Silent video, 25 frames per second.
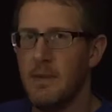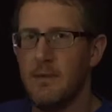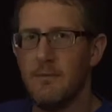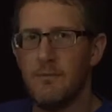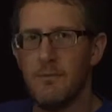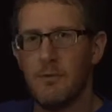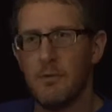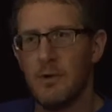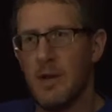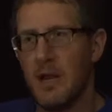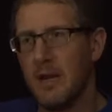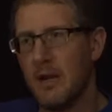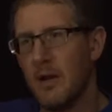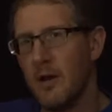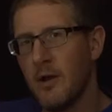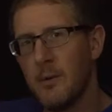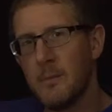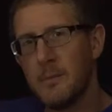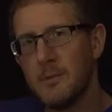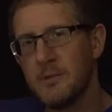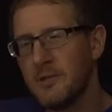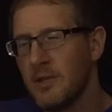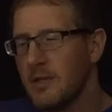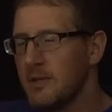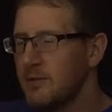If you're not
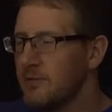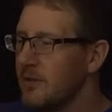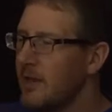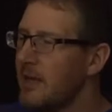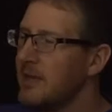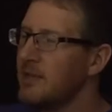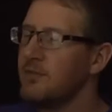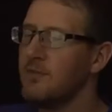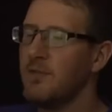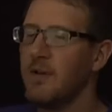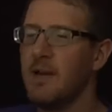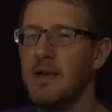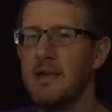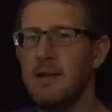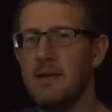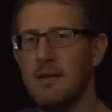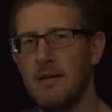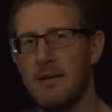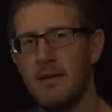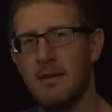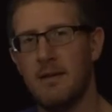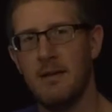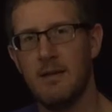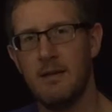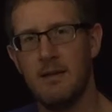100% satisfied,
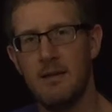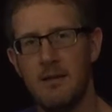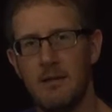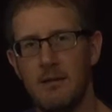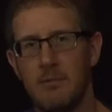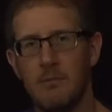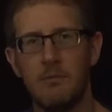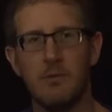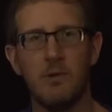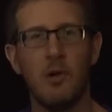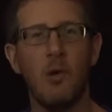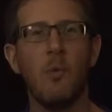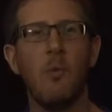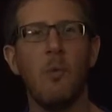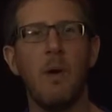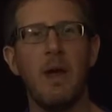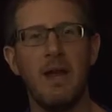don't